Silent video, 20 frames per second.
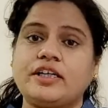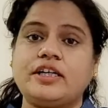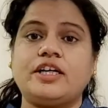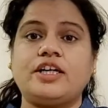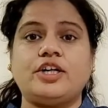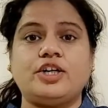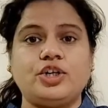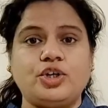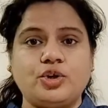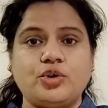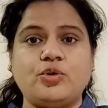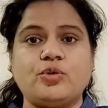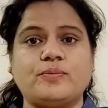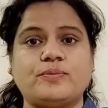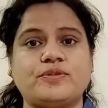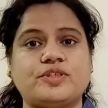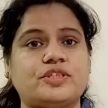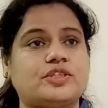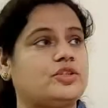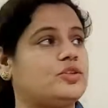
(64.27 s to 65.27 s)

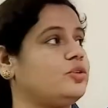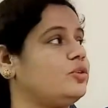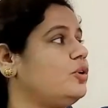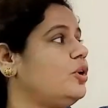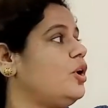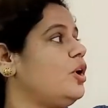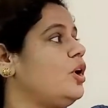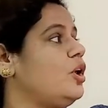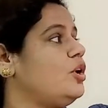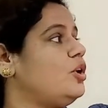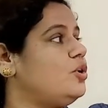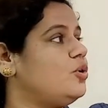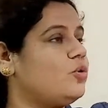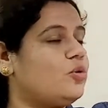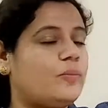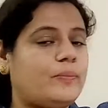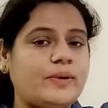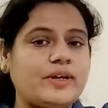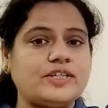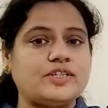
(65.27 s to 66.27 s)
Loops. The
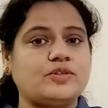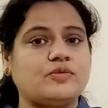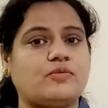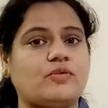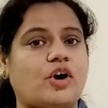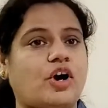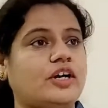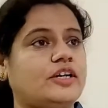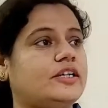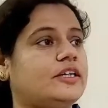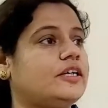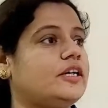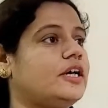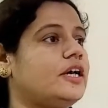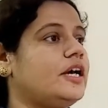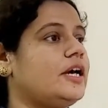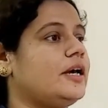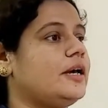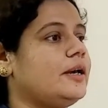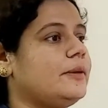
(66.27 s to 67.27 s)
loop is what?
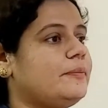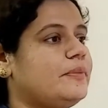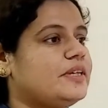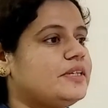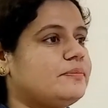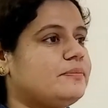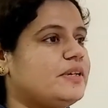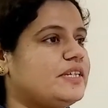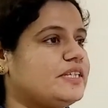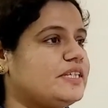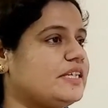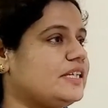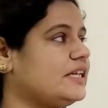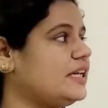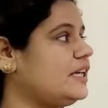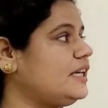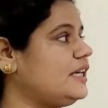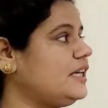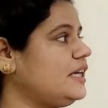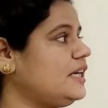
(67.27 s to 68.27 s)

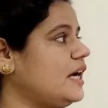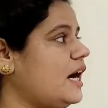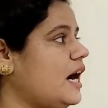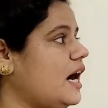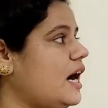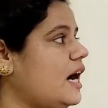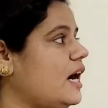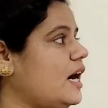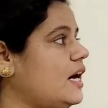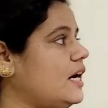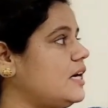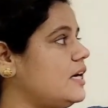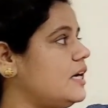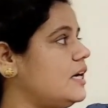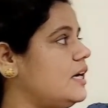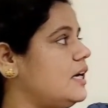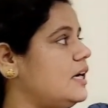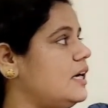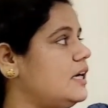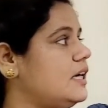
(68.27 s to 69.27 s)
Basically a
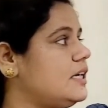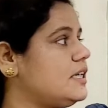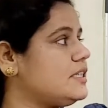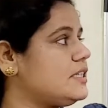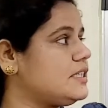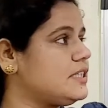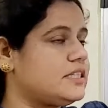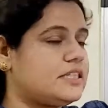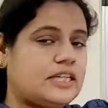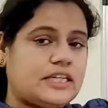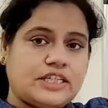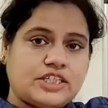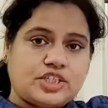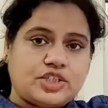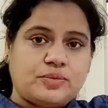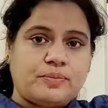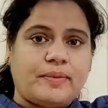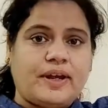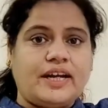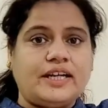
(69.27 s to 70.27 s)

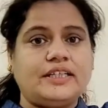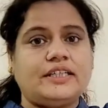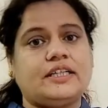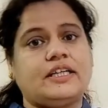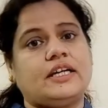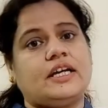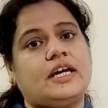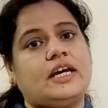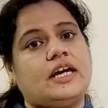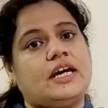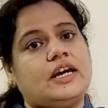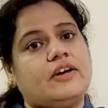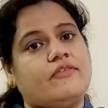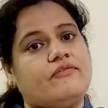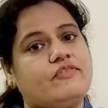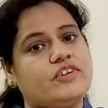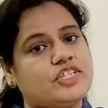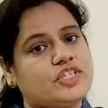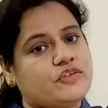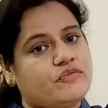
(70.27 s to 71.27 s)
statement
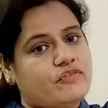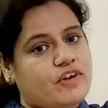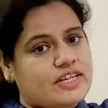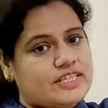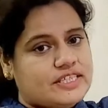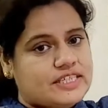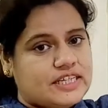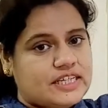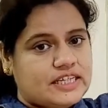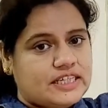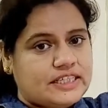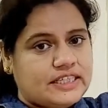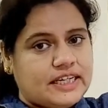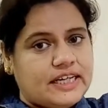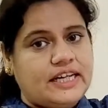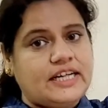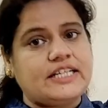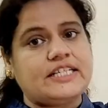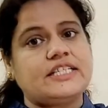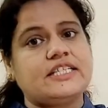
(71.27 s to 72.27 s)
which
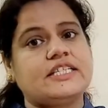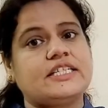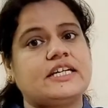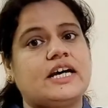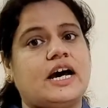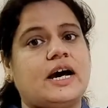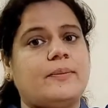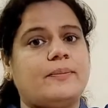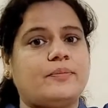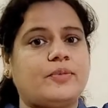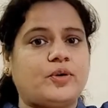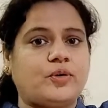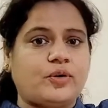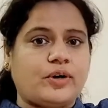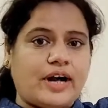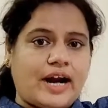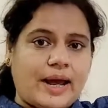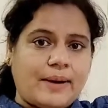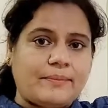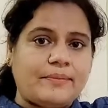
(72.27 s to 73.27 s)
facilitates a
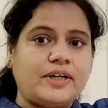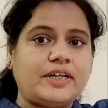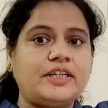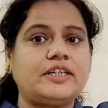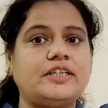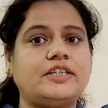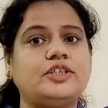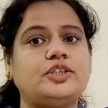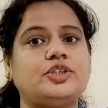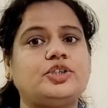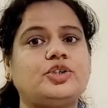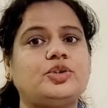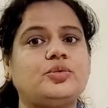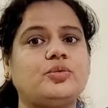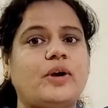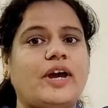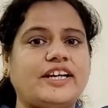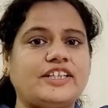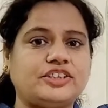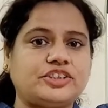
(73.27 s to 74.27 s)
programmer
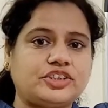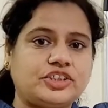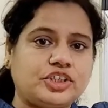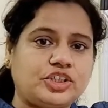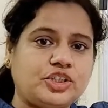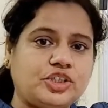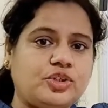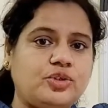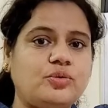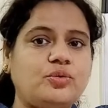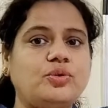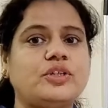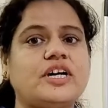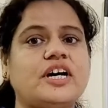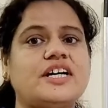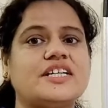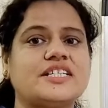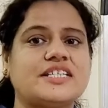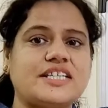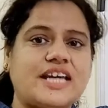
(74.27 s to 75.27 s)
to execute
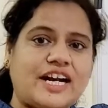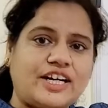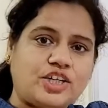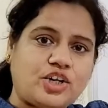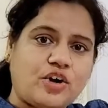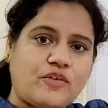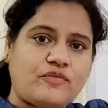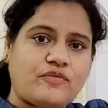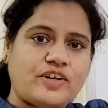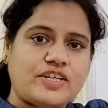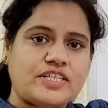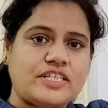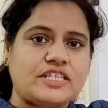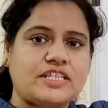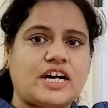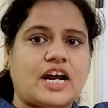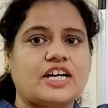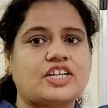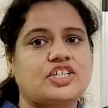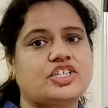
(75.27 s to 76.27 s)
a set of
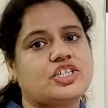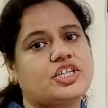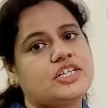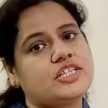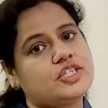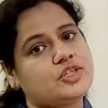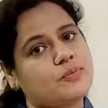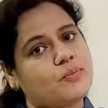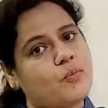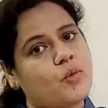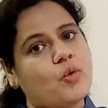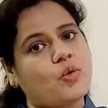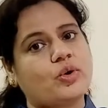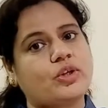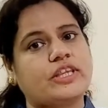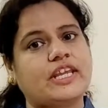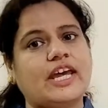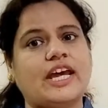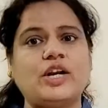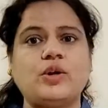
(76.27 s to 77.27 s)
instructions more
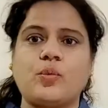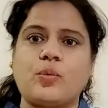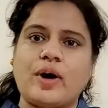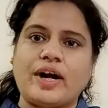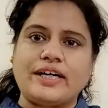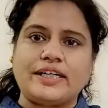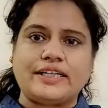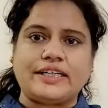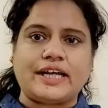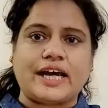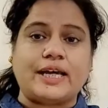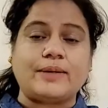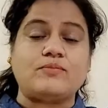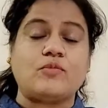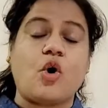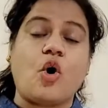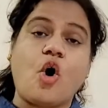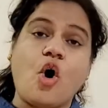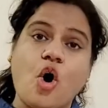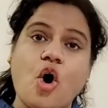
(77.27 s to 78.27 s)
than one
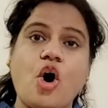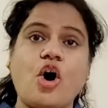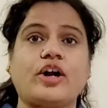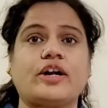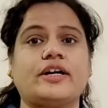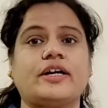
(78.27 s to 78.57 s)
time or